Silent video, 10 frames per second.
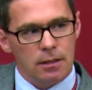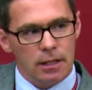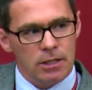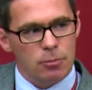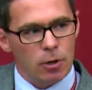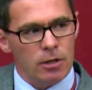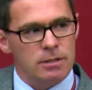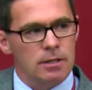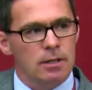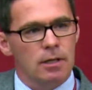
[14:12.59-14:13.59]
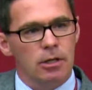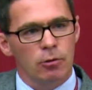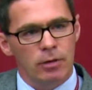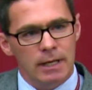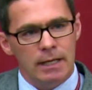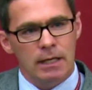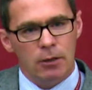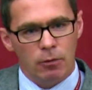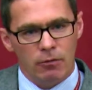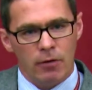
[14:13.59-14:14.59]
Each person
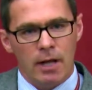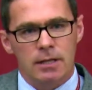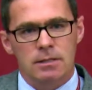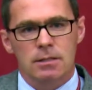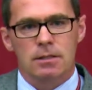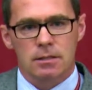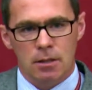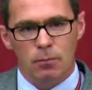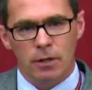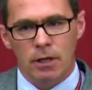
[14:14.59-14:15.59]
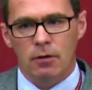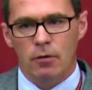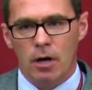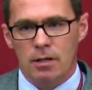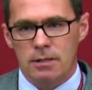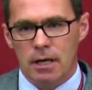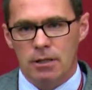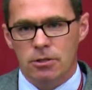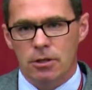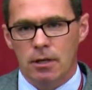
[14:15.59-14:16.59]
uniquely reflects something of God's
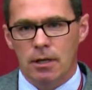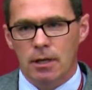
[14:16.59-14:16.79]
nature,